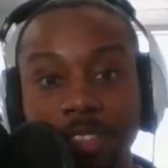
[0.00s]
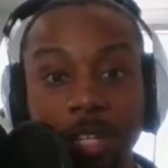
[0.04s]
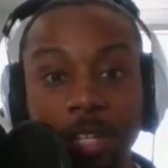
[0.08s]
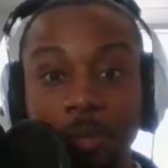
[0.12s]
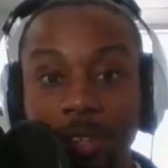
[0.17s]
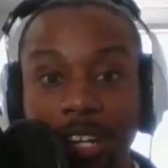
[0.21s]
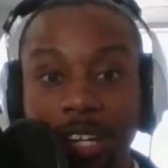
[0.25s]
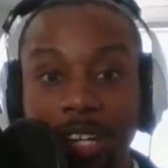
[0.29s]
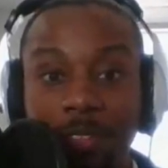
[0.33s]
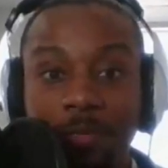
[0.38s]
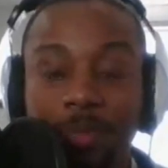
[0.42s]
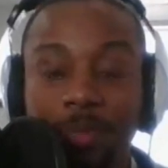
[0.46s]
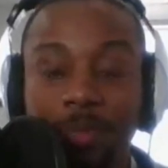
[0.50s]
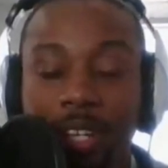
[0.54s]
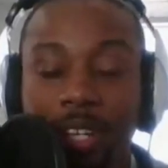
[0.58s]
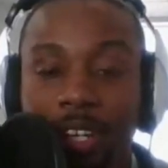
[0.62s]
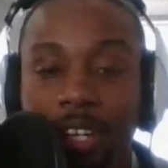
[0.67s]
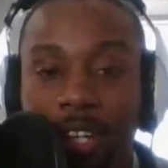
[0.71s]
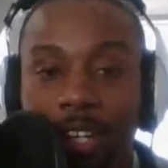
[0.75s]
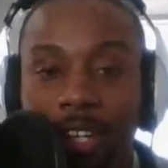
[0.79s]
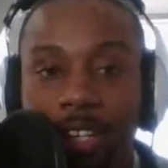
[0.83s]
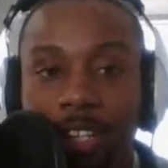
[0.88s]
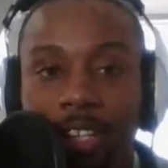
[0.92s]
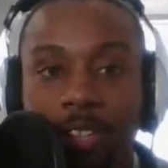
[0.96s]
Democrat.
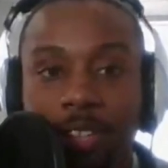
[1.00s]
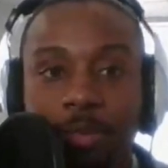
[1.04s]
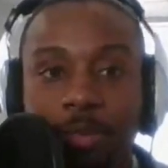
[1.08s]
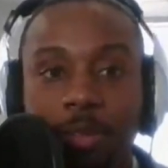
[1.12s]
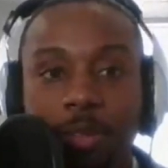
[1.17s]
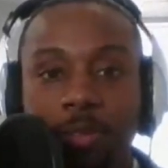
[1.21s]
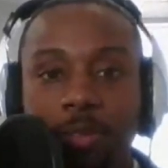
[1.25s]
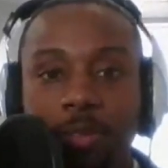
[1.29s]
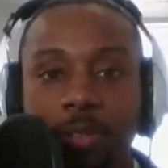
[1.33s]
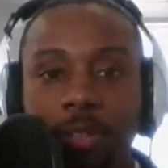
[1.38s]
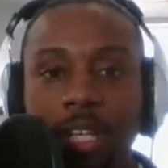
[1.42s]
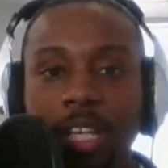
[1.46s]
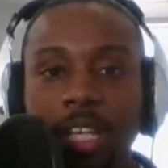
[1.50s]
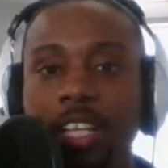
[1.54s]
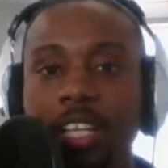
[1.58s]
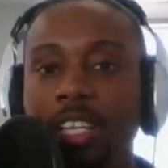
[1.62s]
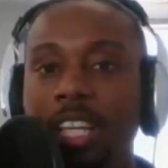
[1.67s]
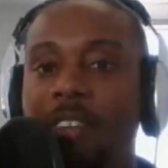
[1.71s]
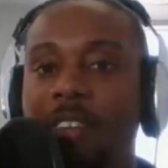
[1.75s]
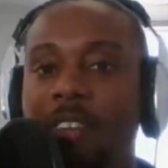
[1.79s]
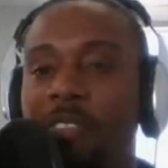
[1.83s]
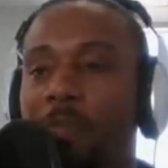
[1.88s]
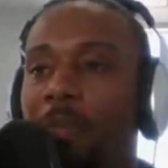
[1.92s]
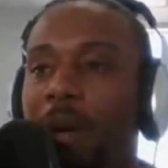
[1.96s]

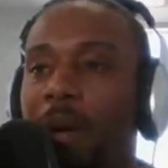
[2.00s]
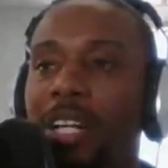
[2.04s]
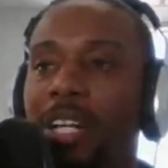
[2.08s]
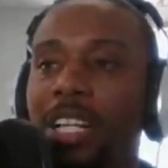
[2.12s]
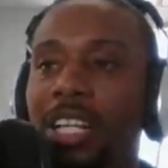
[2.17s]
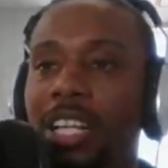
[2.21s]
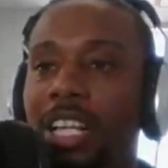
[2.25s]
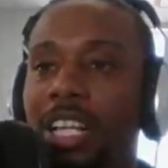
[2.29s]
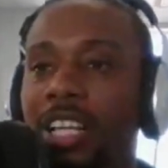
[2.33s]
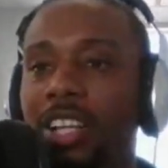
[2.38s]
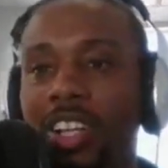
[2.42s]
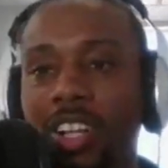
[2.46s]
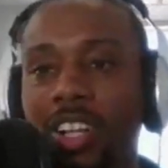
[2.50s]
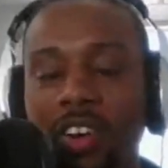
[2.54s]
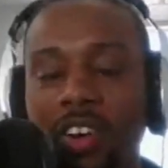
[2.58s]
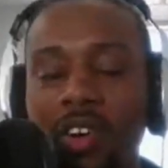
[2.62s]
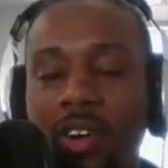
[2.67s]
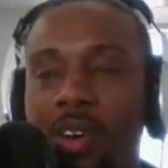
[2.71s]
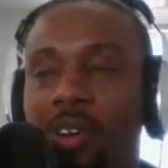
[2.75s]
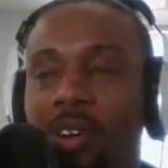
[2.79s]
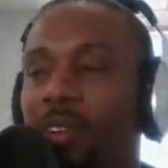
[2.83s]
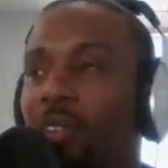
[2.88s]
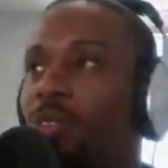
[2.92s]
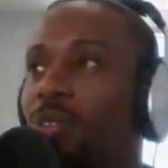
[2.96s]
And everybody, and
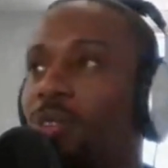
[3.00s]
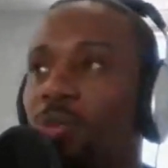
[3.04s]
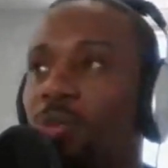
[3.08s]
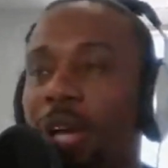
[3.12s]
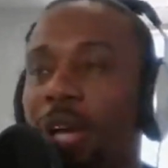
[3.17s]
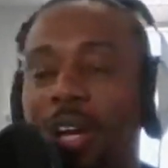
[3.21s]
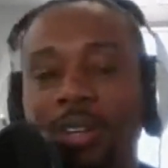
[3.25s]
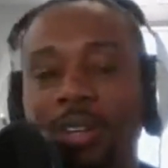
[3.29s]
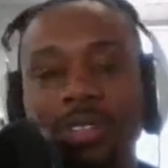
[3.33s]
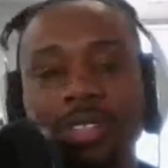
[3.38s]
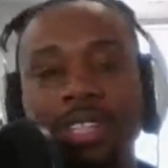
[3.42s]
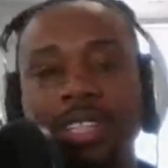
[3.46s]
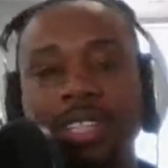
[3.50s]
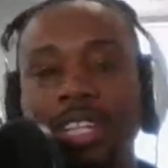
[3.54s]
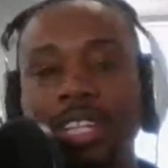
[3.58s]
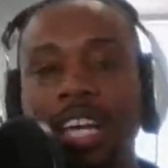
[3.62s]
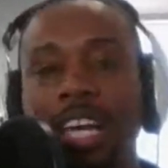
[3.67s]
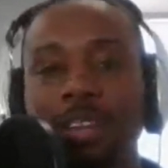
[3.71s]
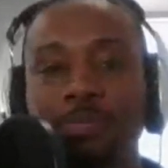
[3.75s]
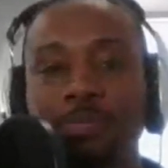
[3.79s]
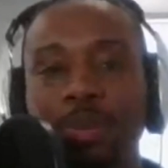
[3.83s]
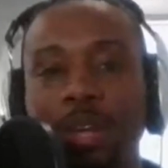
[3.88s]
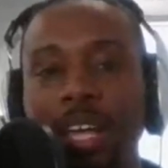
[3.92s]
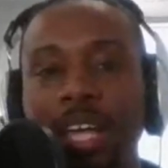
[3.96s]
all throughout the
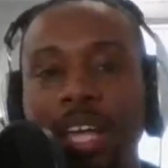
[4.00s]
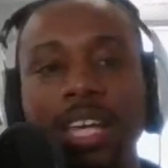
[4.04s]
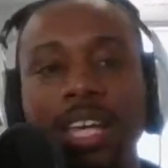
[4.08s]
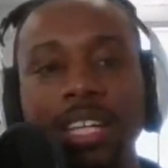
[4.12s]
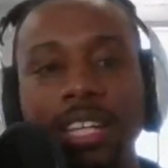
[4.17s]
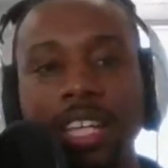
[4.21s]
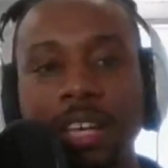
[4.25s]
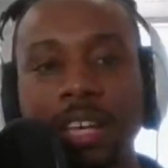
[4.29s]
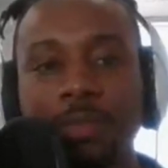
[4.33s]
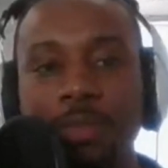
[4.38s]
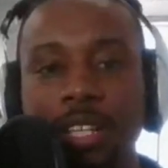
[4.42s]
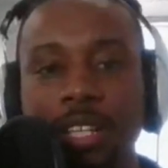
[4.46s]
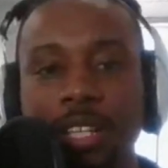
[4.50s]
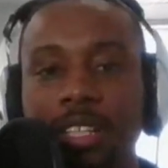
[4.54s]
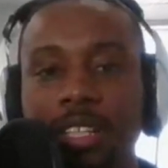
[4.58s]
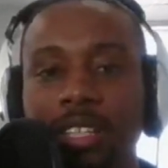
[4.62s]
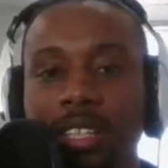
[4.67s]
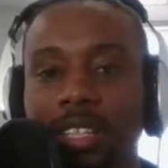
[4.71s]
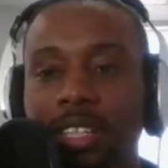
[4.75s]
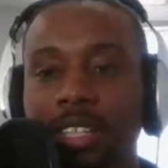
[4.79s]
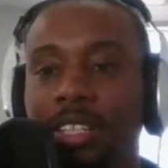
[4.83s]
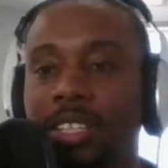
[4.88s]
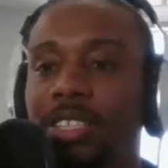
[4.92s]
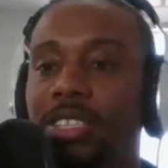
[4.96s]
campaign, they've been
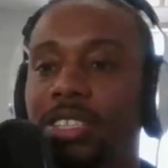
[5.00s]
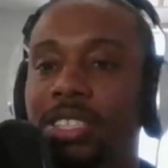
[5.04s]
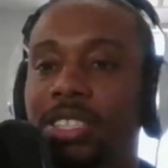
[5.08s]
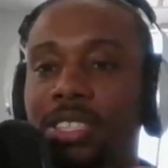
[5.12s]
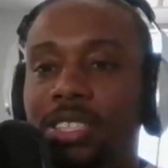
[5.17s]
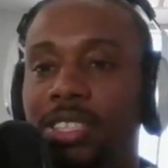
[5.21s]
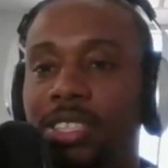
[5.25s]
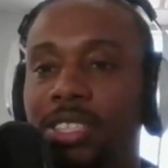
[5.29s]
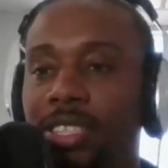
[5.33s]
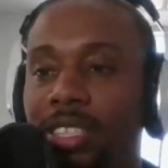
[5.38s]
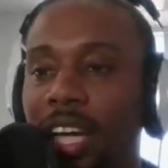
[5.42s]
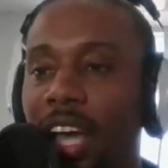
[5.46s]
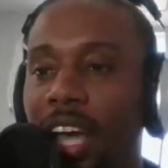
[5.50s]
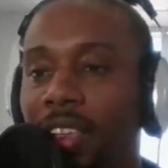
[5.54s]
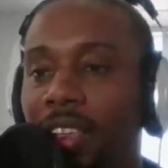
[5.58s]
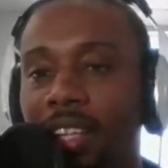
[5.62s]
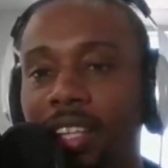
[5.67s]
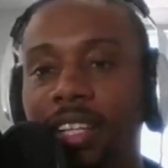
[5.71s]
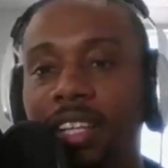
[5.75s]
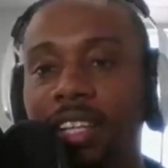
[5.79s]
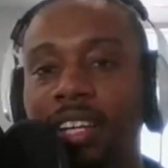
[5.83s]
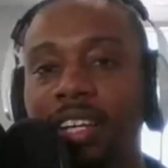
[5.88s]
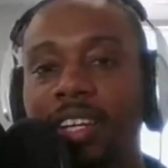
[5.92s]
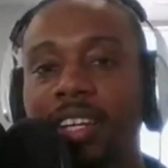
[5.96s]
just
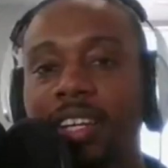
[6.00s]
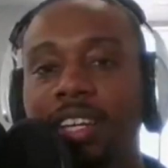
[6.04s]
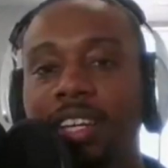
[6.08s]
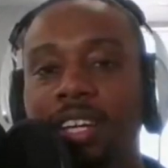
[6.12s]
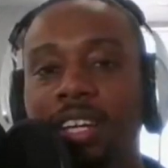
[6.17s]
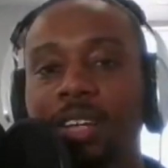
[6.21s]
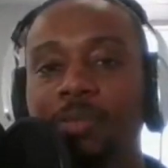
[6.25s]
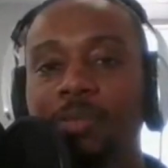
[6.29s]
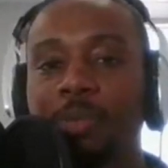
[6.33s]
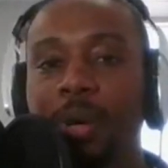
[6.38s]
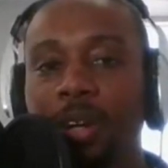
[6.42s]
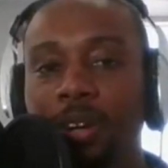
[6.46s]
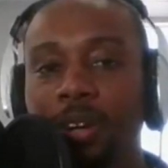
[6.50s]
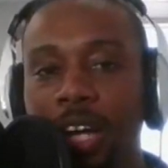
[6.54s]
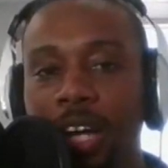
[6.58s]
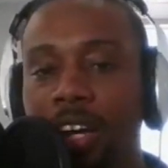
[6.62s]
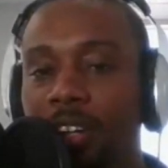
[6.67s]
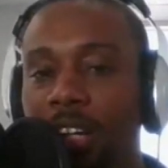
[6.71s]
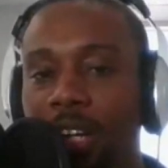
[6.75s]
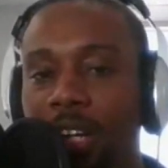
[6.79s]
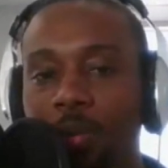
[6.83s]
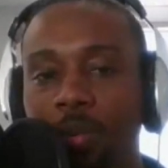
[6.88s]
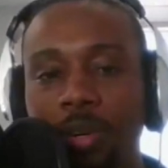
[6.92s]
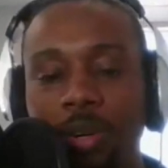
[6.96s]
yelling about
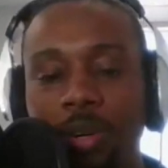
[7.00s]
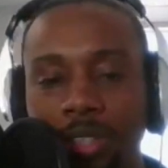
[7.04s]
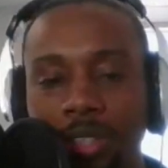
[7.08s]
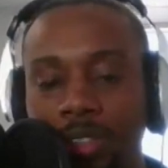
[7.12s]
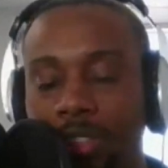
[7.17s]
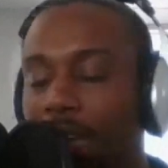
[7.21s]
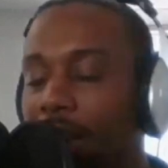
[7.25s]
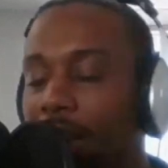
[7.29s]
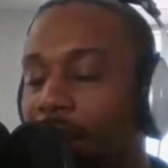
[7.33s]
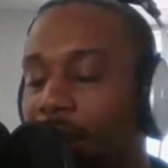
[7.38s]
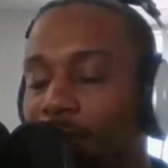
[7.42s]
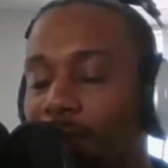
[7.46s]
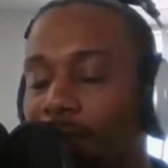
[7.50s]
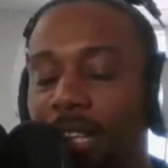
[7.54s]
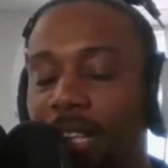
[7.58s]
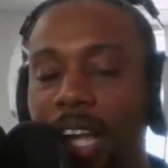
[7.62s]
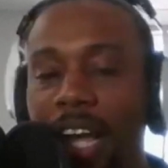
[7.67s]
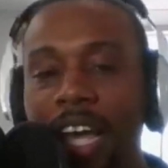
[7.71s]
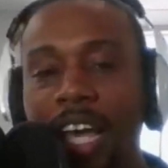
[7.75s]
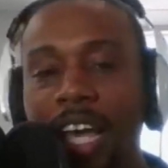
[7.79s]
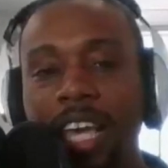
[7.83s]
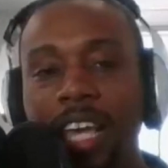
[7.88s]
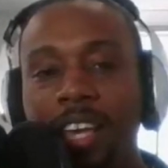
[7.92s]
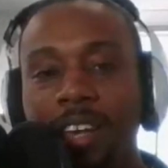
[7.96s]
how they were going to save the
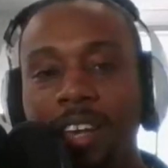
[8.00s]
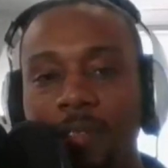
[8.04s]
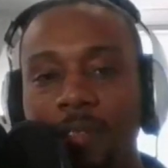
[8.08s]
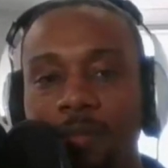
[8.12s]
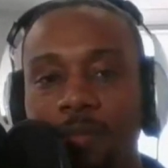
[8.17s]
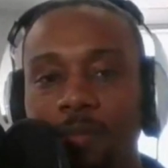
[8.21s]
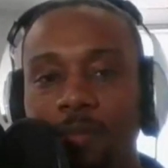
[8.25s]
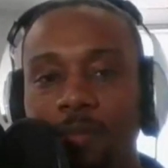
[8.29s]
day